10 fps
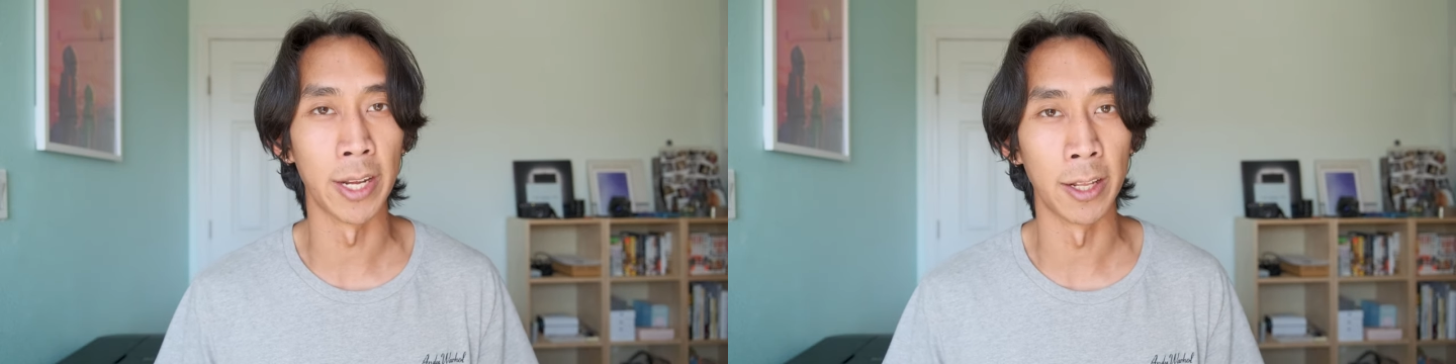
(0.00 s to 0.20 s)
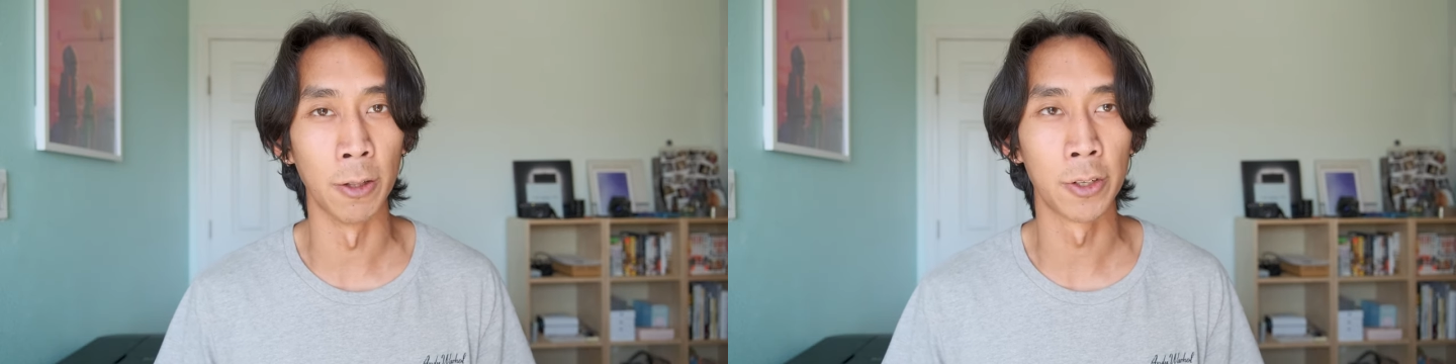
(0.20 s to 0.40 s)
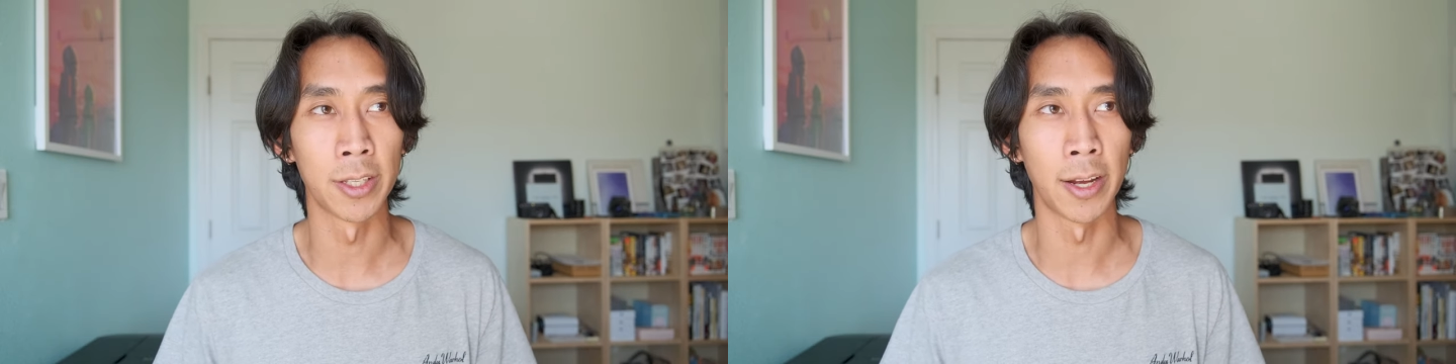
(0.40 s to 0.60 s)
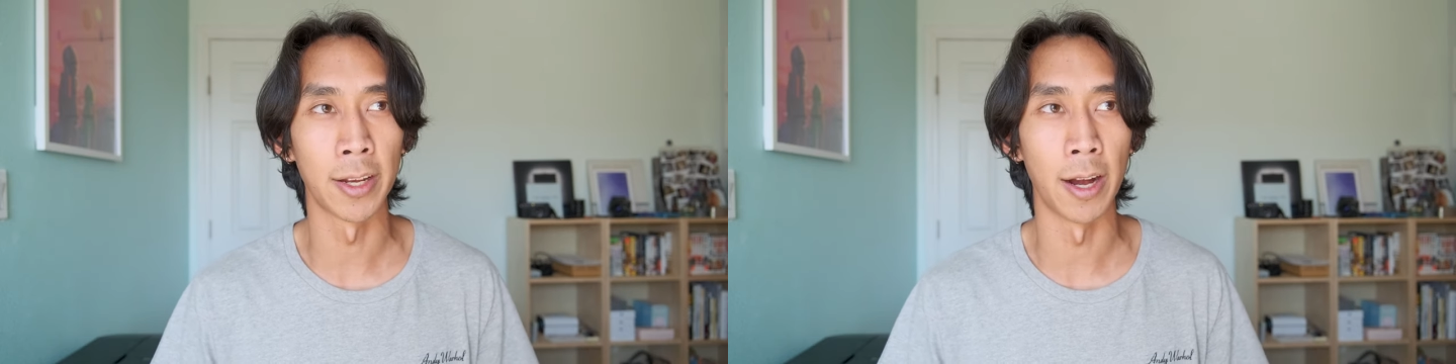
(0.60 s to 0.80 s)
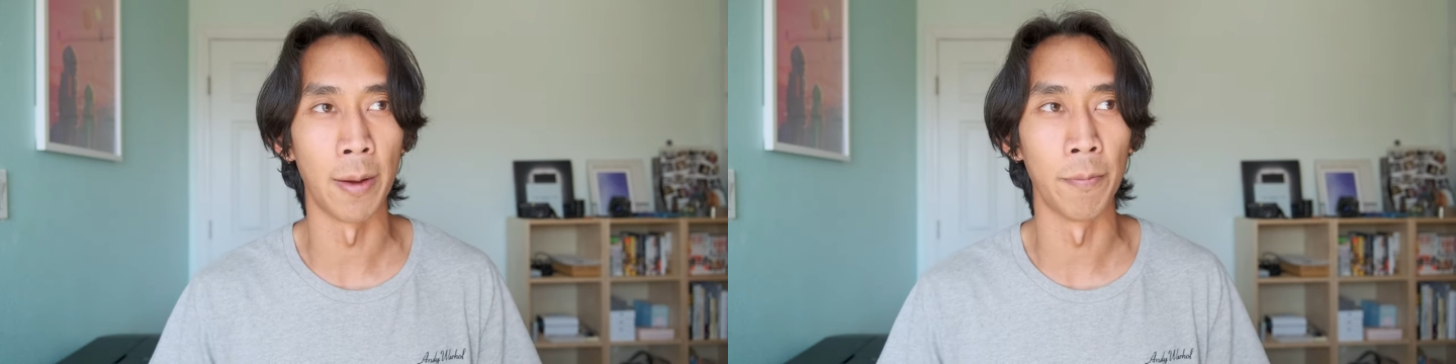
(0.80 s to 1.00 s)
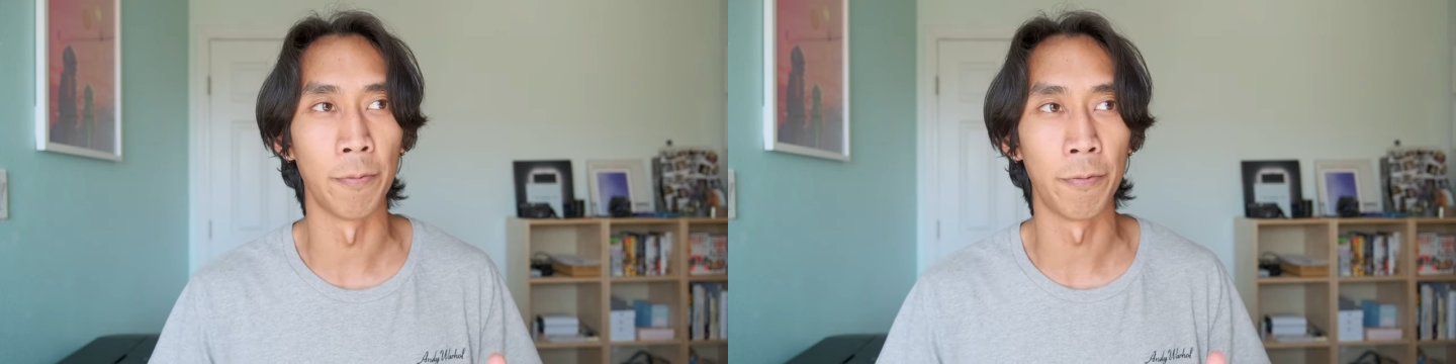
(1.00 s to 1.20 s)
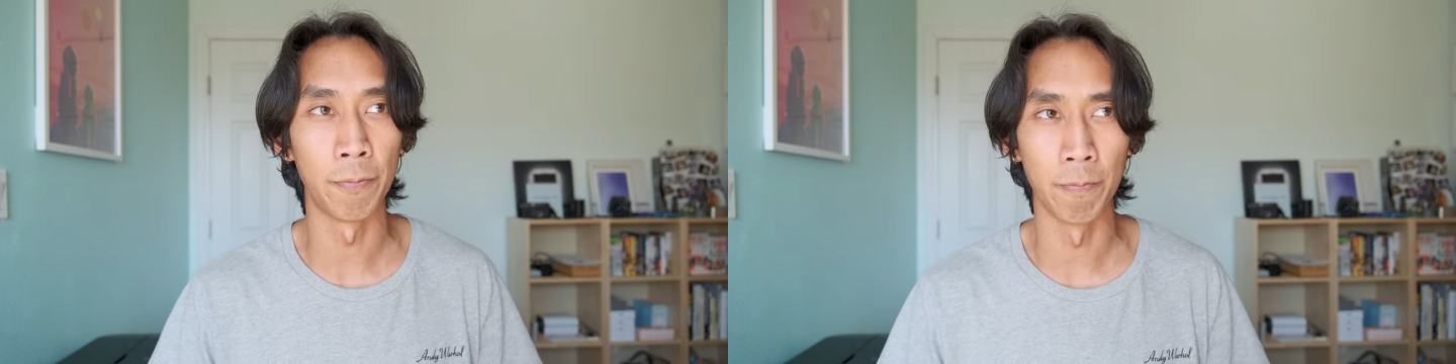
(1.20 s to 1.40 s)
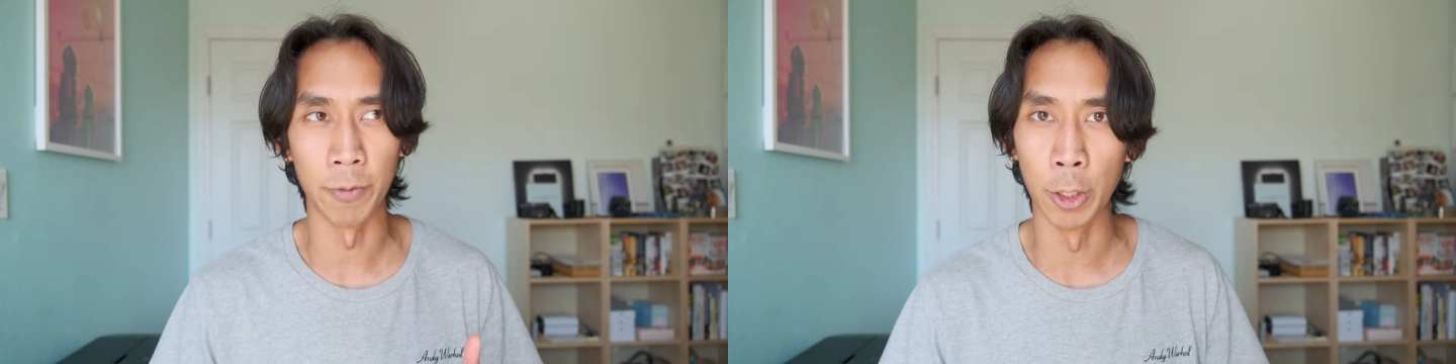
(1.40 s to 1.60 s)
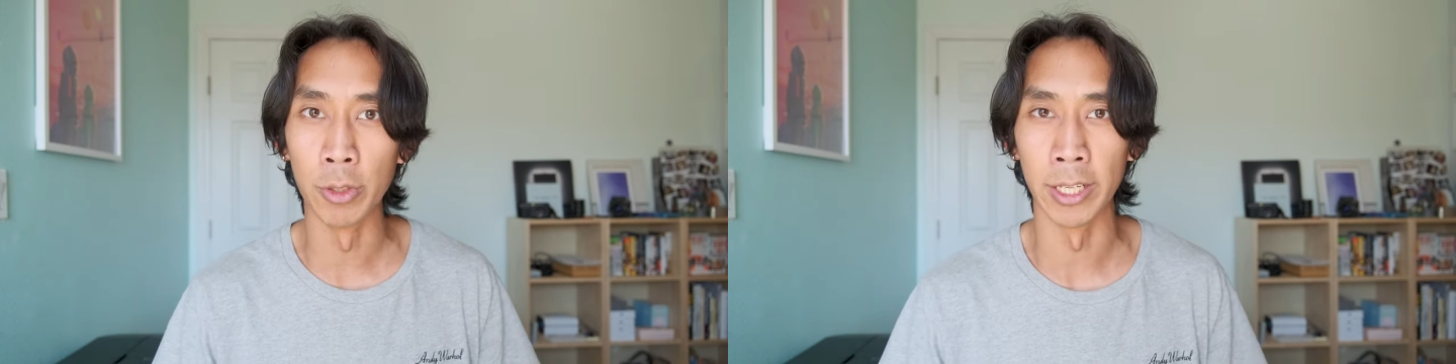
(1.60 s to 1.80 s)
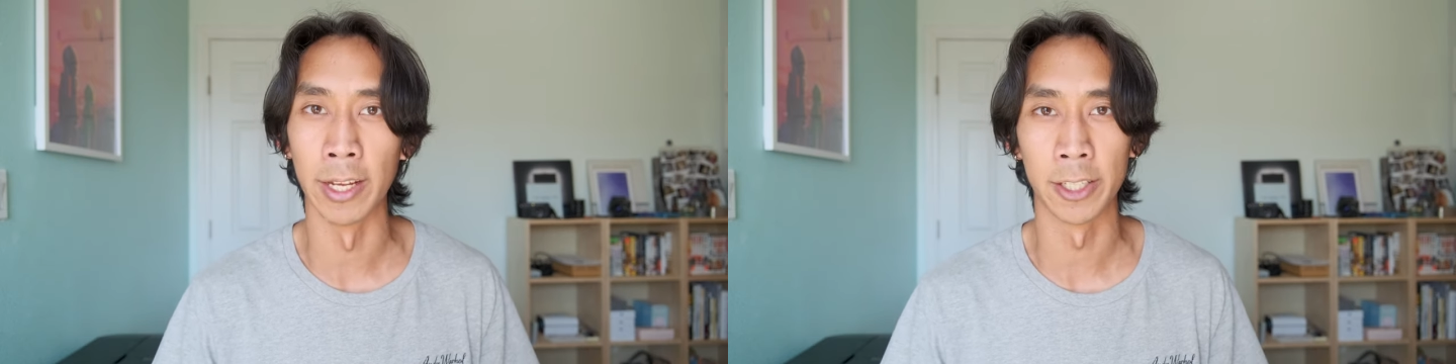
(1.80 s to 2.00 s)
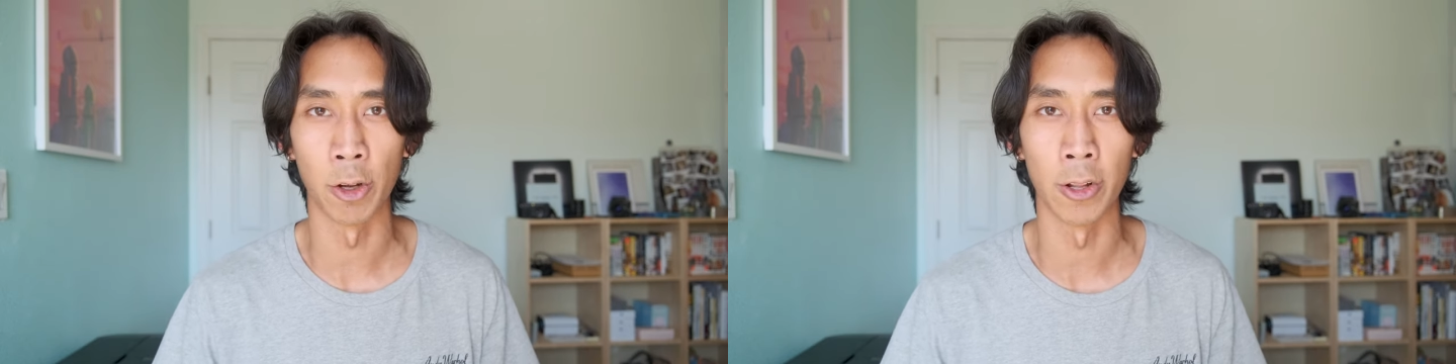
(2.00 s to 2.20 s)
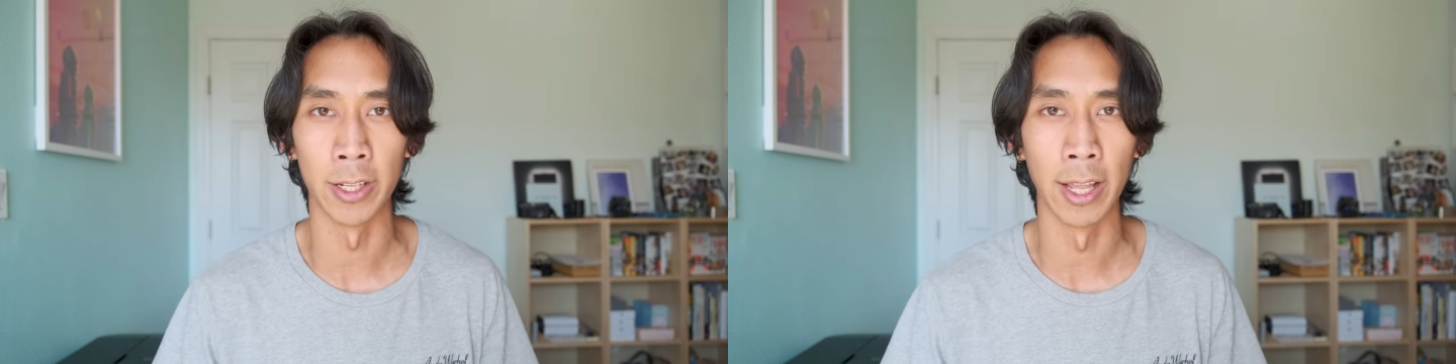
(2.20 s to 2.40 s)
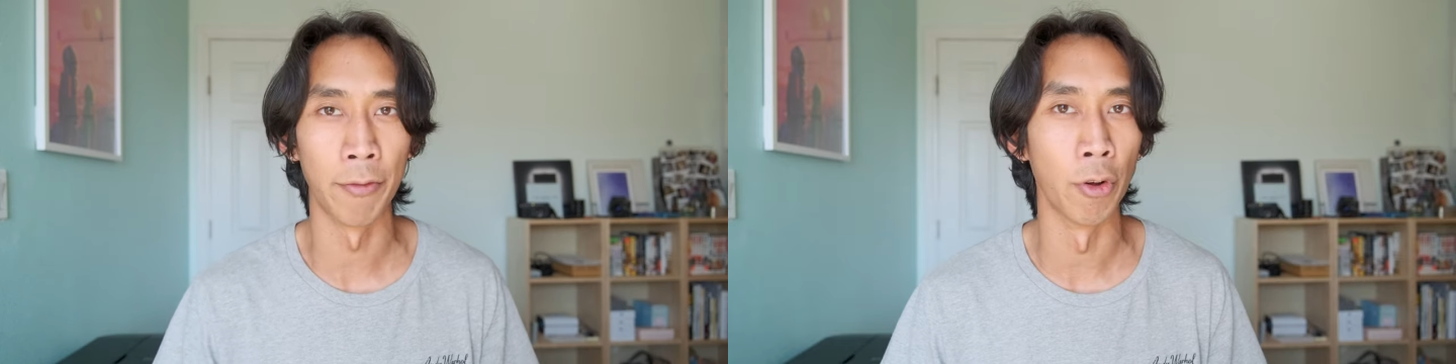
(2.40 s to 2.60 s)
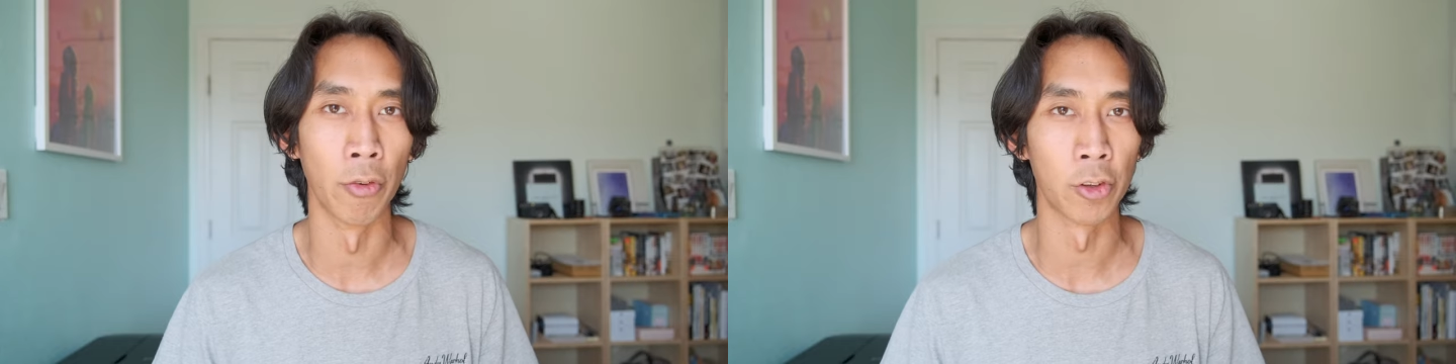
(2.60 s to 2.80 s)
and it looks like I'm using a solid level of